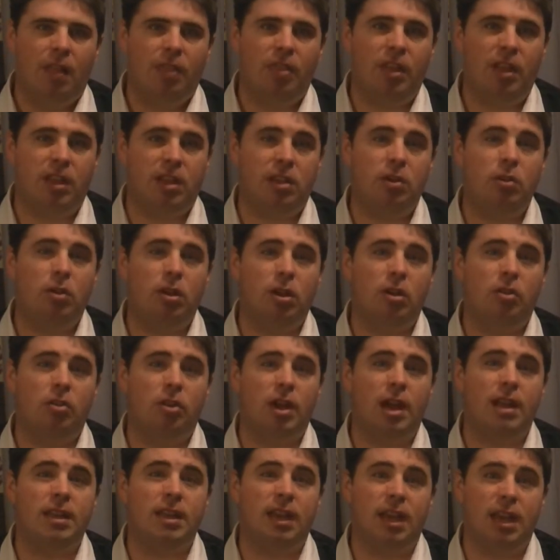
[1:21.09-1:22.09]
that you can
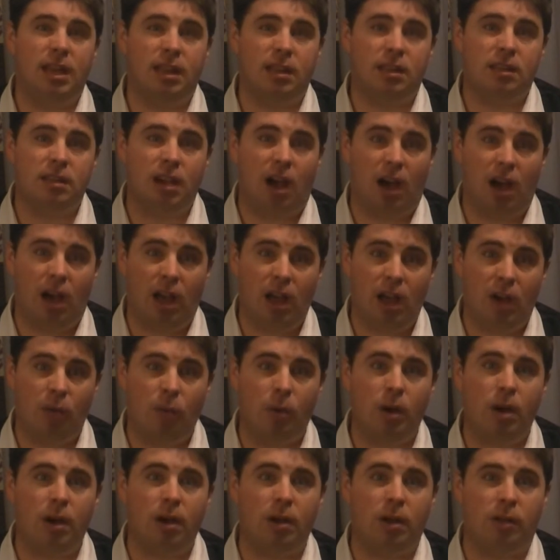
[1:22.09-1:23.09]
create entire
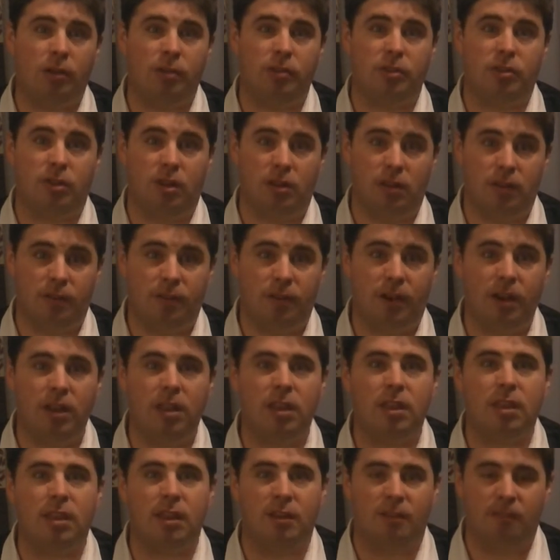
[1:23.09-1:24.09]
worlds on a
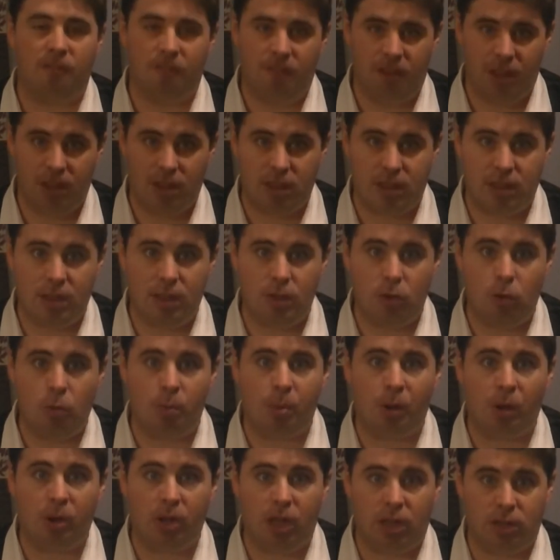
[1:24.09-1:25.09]
device that fits in your
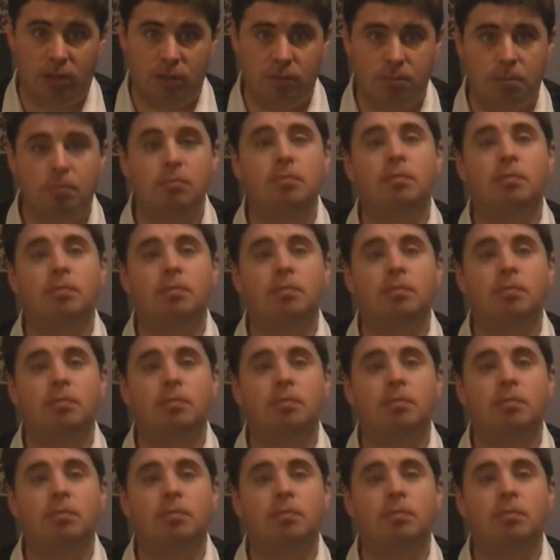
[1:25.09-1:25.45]
pocket.